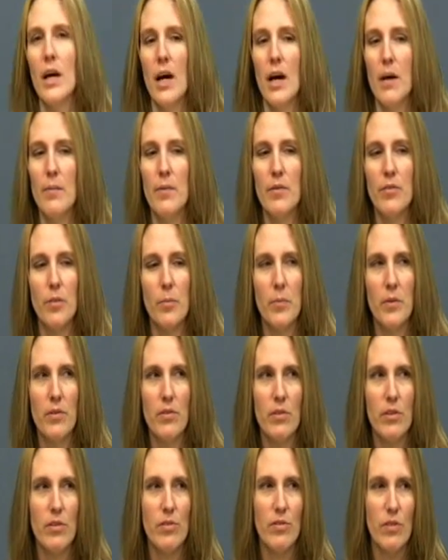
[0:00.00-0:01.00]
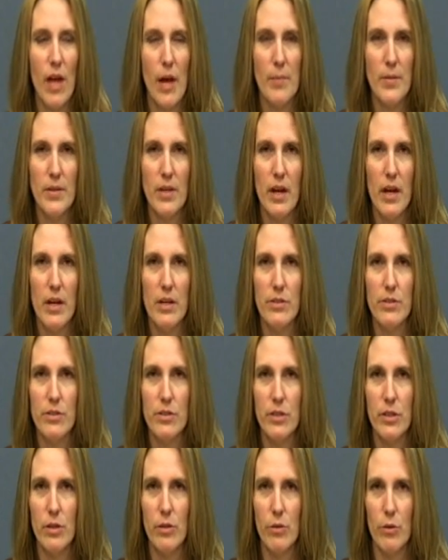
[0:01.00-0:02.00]
If something's going to
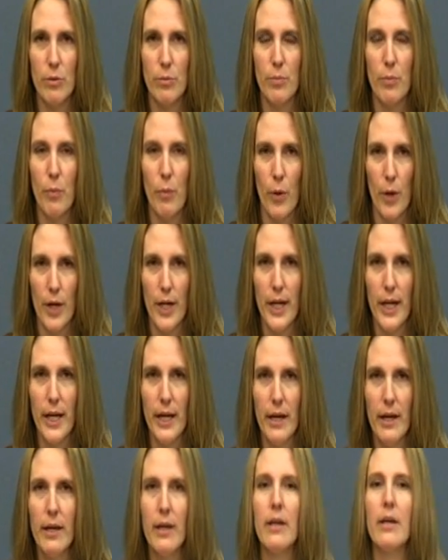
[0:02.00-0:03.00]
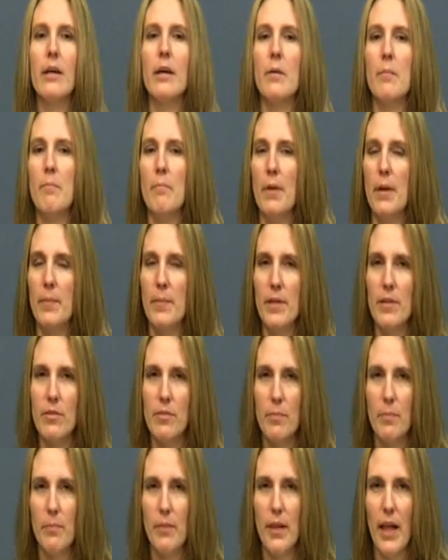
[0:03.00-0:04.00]
sabotage the group working, maybe
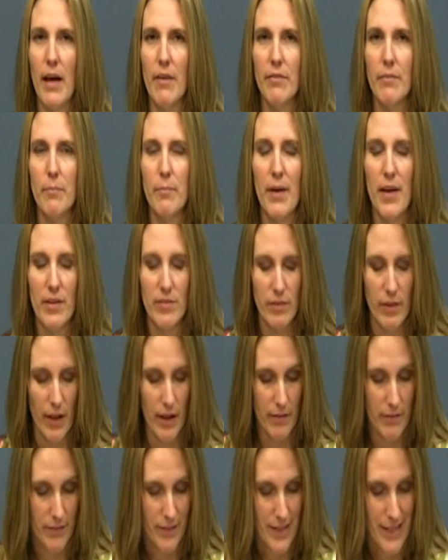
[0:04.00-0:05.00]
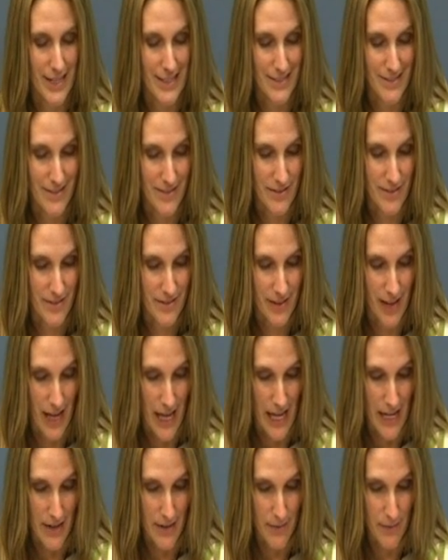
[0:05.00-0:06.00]
it's best left
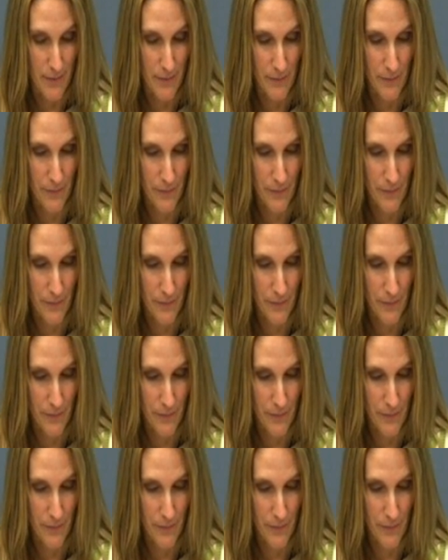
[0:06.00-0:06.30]
unsaid.